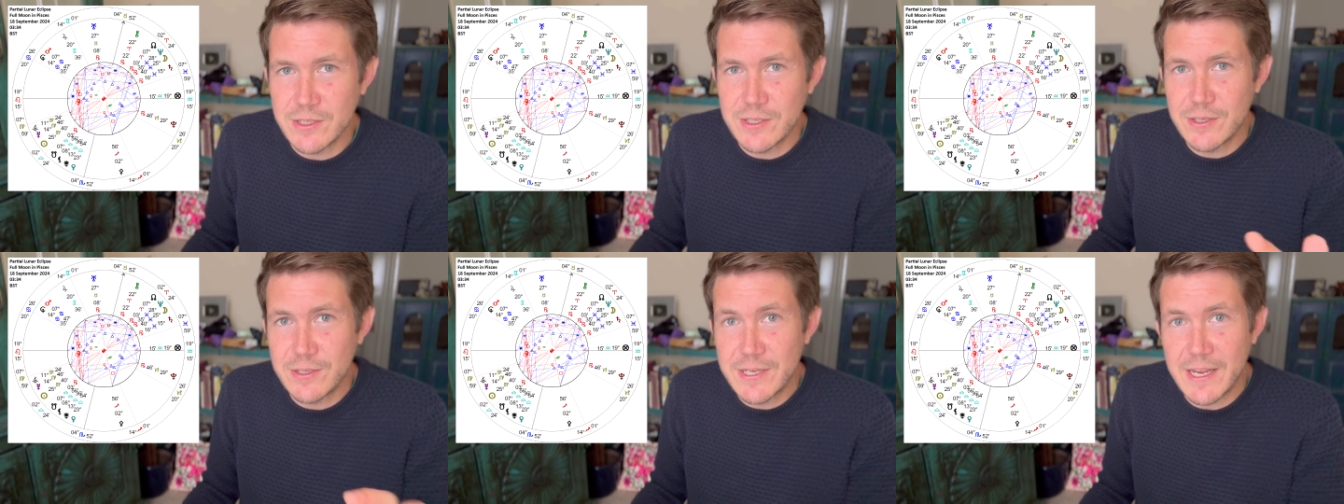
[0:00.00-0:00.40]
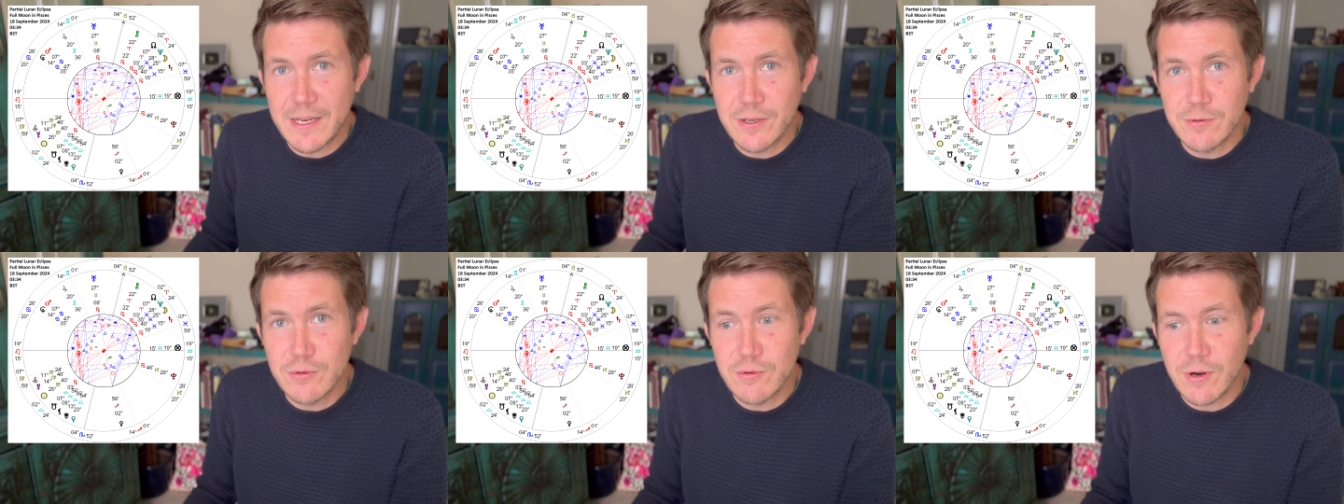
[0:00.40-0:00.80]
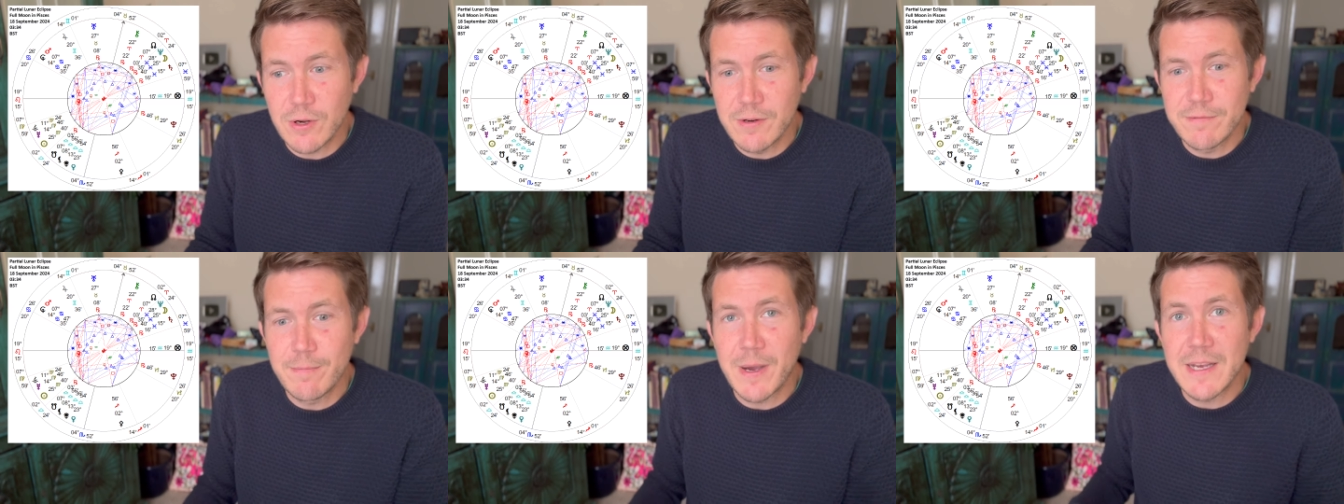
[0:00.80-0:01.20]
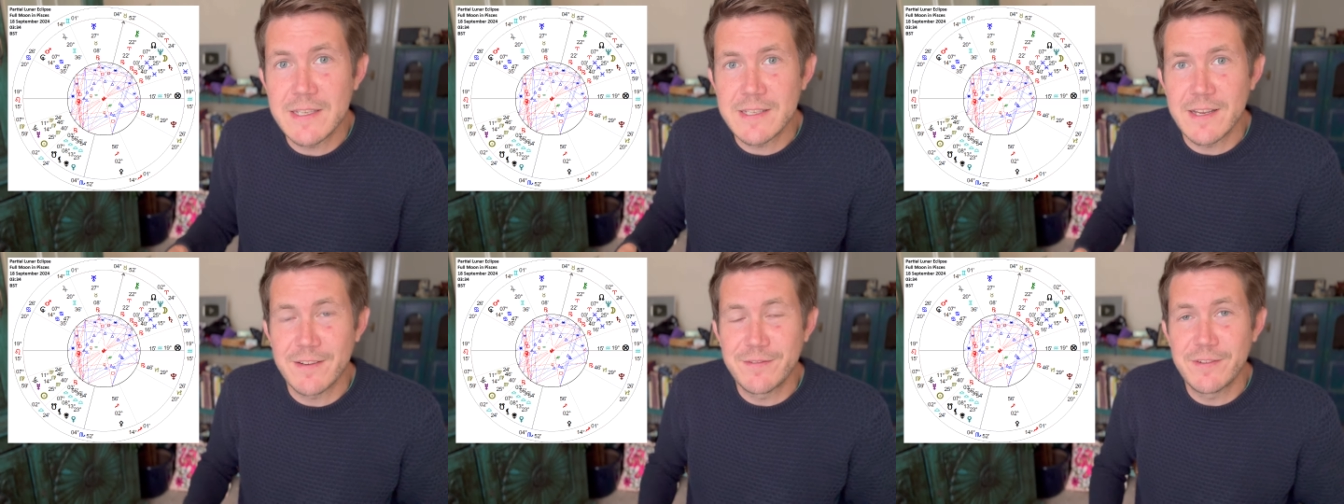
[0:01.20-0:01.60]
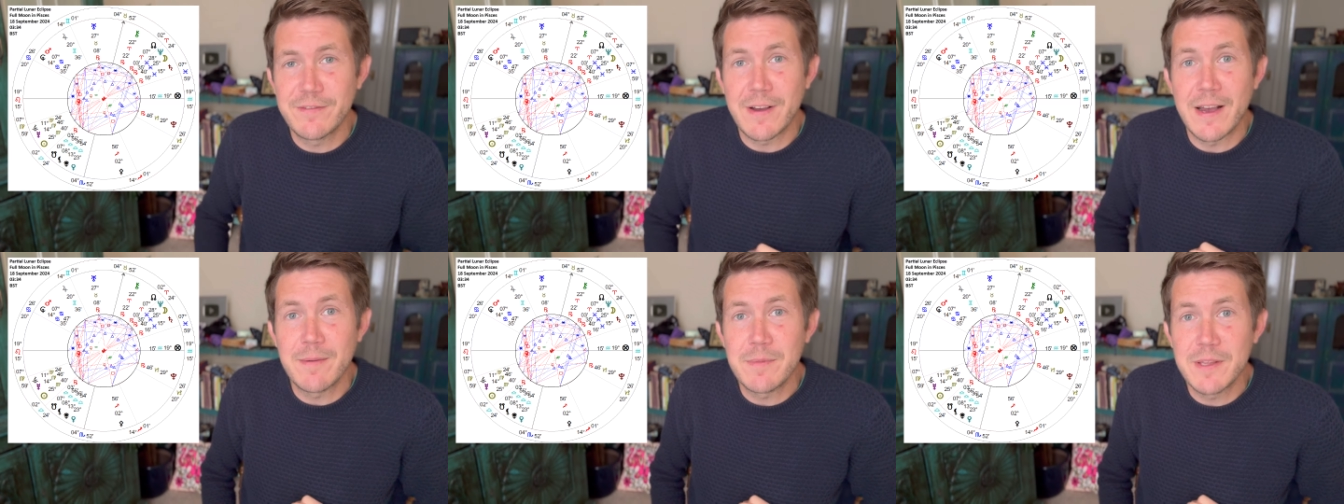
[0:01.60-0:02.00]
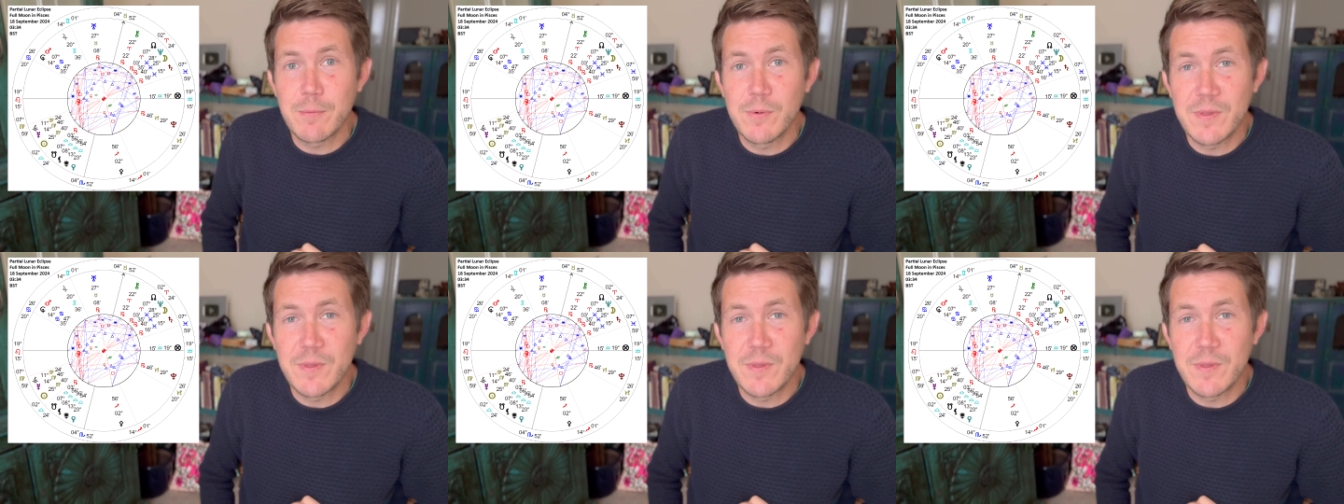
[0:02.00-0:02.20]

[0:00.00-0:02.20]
to take control of myself if I'm the